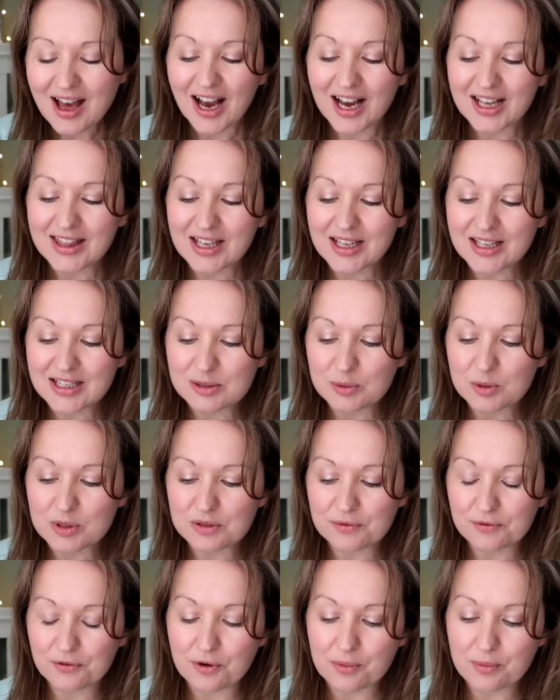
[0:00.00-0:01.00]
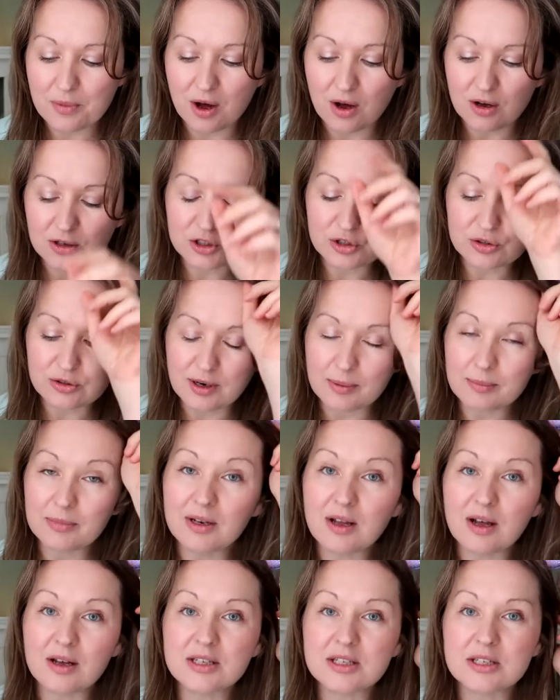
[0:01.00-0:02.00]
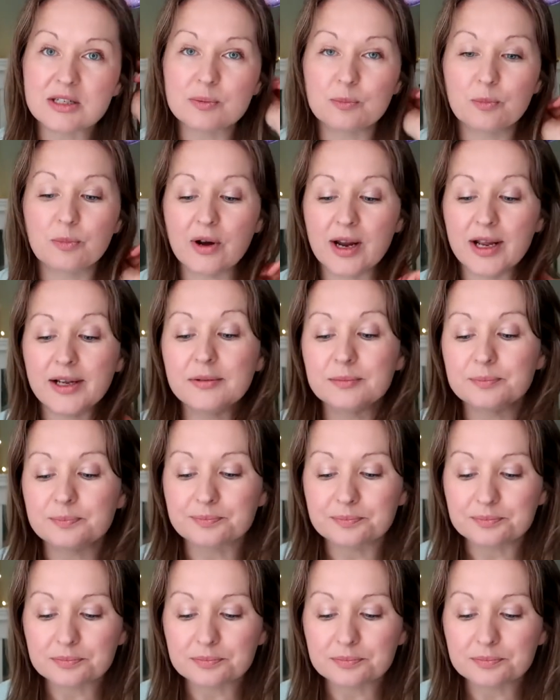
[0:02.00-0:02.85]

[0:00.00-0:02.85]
I think this was from our trip last spring.